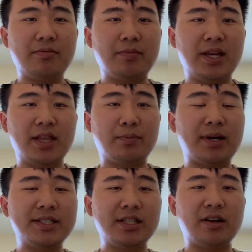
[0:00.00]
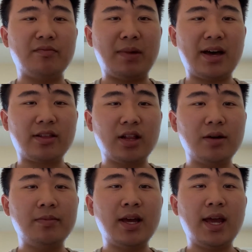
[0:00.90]
being the president of Math
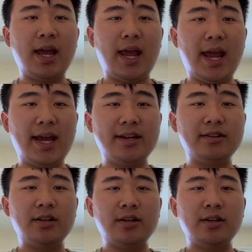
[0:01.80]
Club and